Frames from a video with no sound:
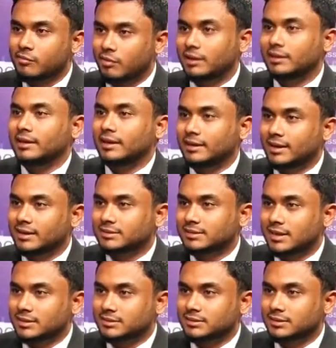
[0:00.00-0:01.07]
while the index
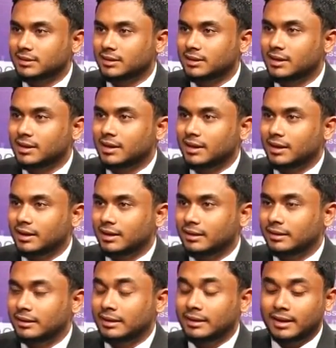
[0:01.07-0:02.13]
has uh,
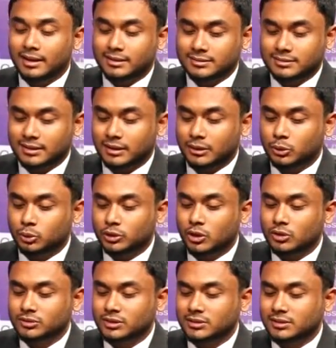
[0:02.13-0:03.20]
uh, index uh,
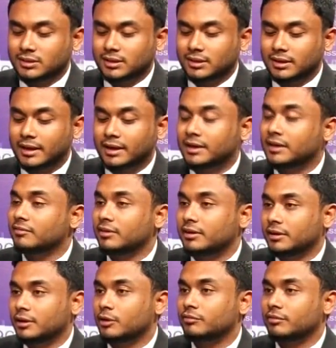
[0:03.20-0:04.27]
2016 a negative
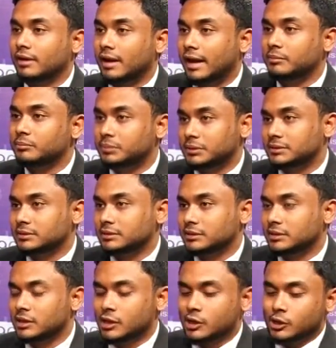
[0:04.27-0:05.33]
return of 9% mm
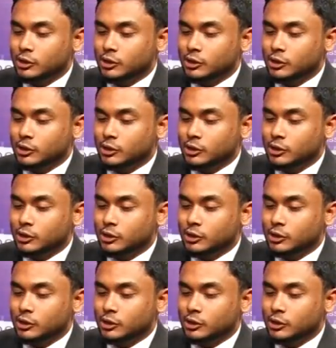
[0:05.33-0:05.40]
-hmm.